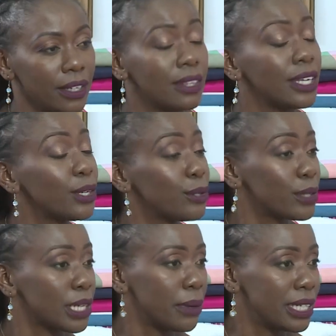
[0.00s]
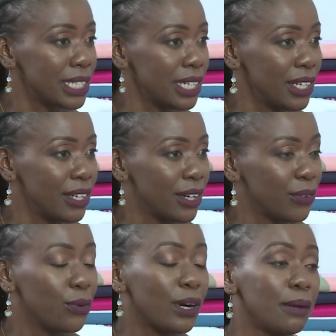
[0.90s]
Thank you, Dr. Mate, yes.
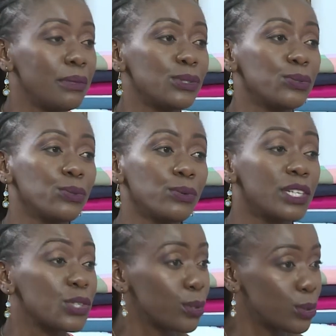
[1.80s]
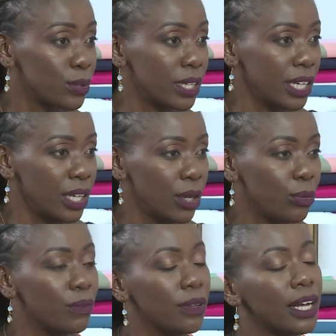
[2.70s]
for coming to the show today.
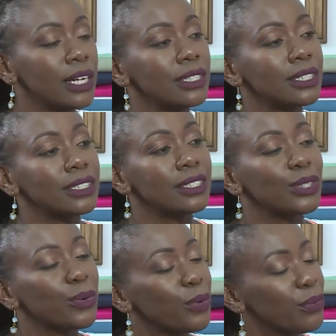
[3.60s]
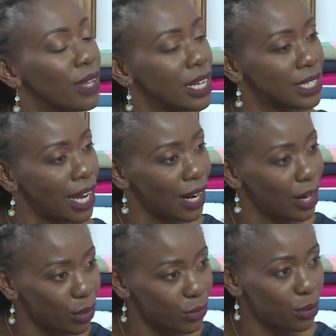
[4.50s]
Thank we've learned, We've learned a
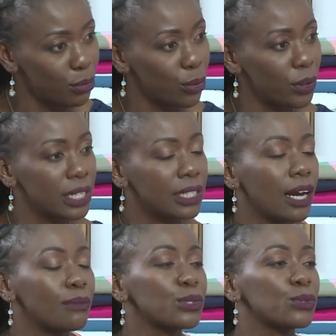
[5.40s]
lot from you when it comes